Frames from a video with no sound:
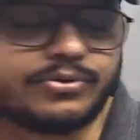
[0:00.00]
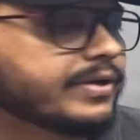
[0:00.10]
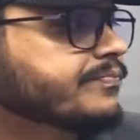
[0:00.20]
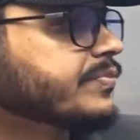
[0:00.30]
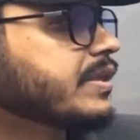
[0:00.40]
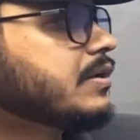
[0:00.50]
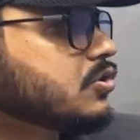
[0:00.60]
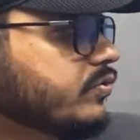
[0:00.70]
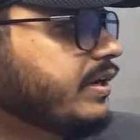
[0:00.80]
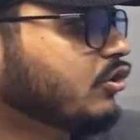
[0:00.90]
Okay,
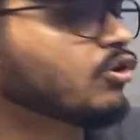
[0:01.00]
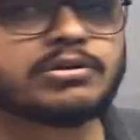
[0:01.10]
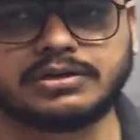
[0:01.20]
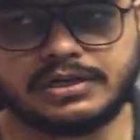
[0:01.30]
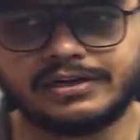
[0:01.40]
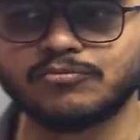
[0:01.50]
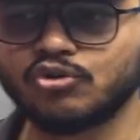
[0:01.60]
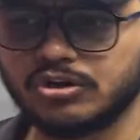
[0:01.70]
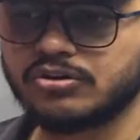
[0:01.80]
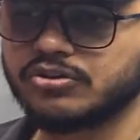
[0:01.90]
so we'll talk a little
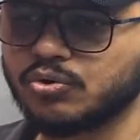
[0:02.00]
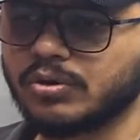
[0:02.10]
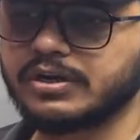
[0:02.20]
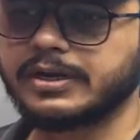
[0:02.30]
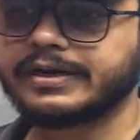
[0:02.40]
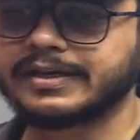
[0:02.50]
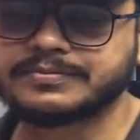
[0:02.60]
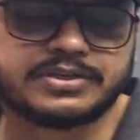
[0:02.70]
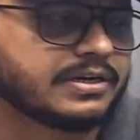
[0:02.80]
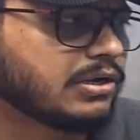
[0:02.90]
more on what data
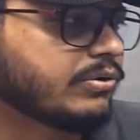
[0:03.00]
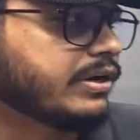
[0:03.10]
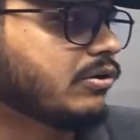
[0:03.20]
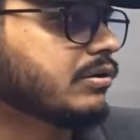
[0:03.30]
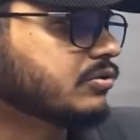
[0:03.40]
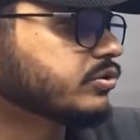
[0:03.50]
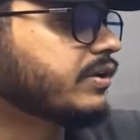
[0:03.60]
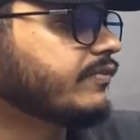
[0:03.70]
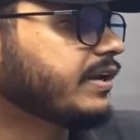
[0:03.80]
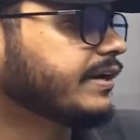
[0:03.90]
types are allowed and all. So I
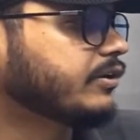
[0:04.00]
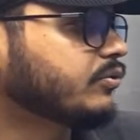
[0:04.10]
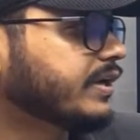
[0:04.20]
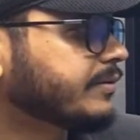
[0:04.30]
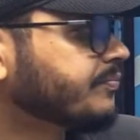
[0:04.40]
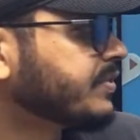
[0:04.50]
will get into that.